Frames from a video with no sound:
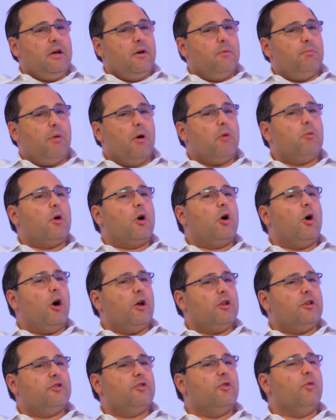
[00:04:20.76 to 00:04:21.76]
But
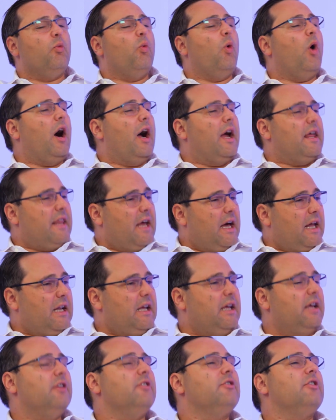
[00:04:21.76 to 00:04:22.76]
regardless of why that
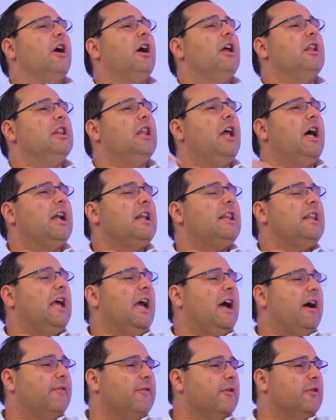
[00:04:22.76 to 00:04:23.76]
is, a lot of
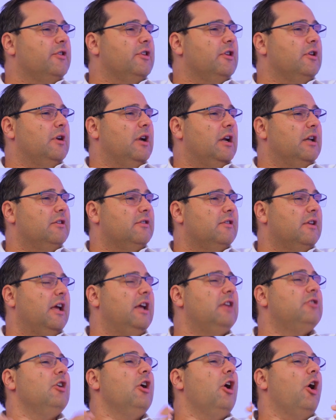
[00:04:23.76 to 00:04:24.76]
the efforts in the United
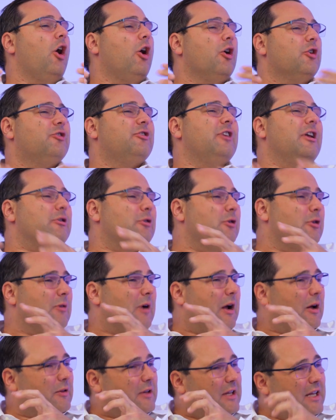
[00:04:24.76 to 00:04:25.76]
States are centered
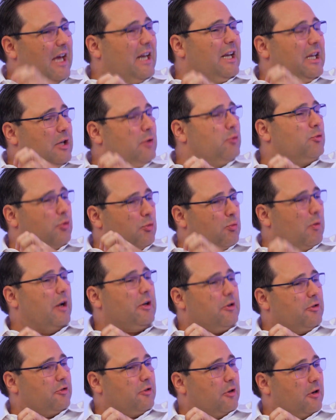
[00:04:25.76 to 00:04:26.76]
around getting you to
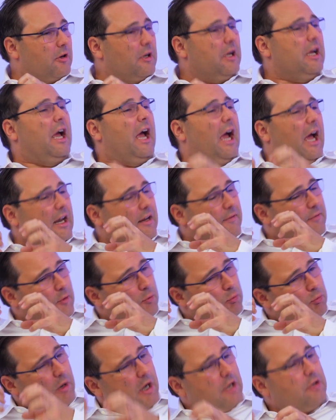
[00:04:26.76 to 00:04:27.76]
register. And if
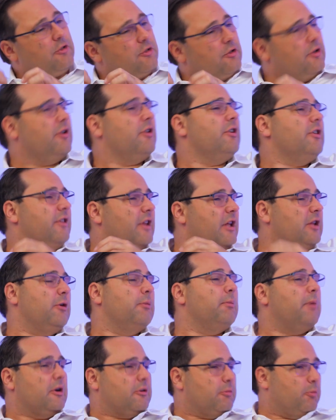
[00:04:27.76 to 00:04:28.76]
you register, then you're
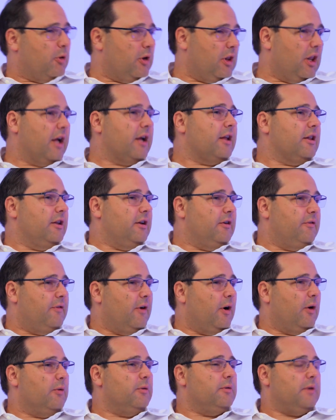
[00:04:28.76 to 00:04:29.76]
much more likely to
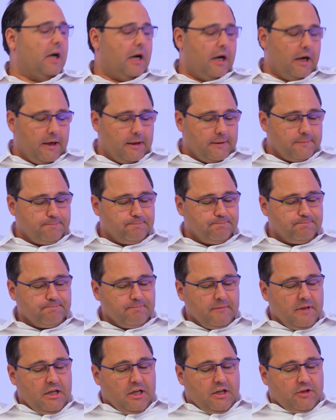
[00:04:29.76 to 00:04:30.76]
vote.
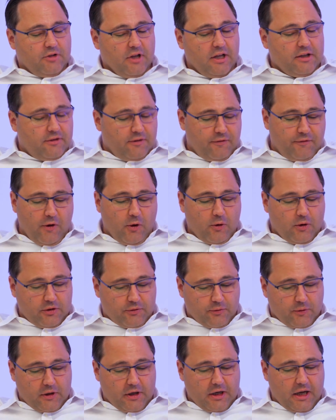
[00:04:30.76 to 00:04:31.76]
So that's the focus
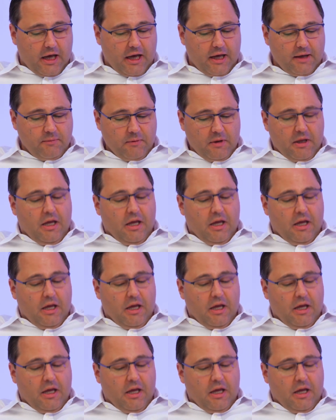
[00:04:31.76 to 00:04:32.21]
for today.